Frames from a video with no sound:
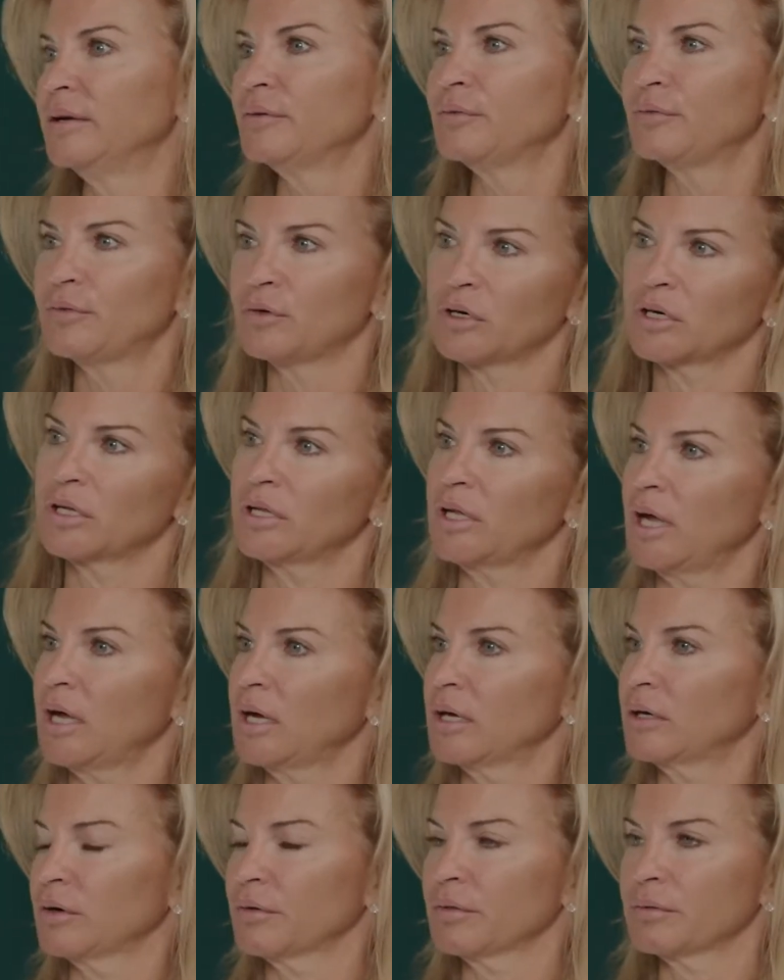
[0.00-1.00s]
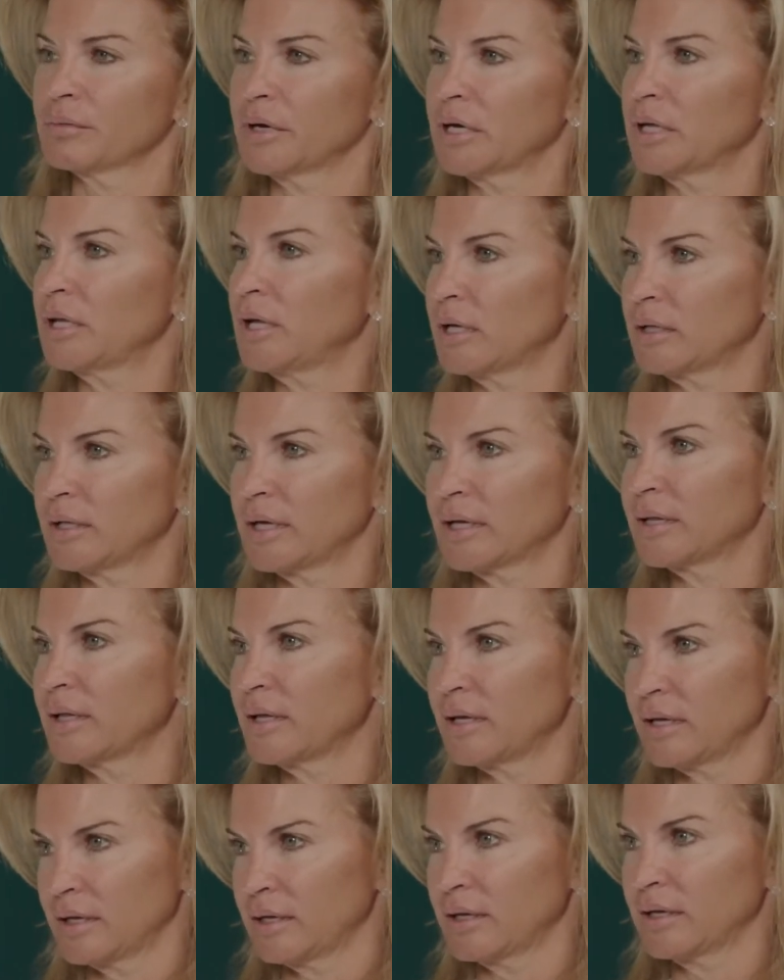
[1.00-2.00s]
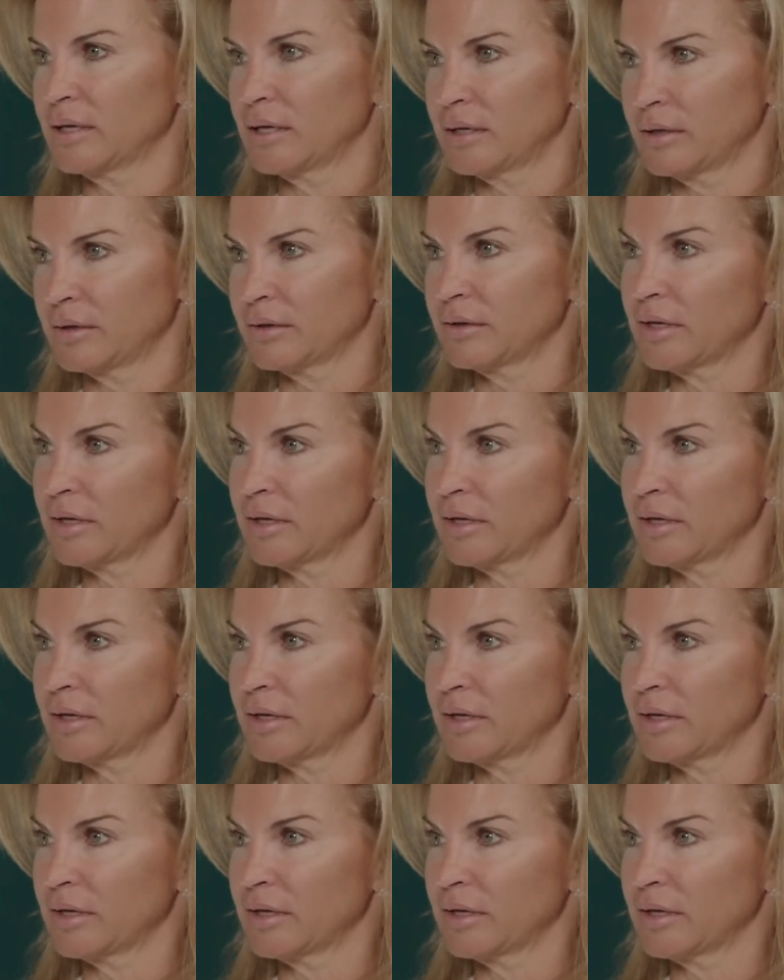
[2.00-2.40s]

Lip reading: 4 o'clock or 3 o'clock like the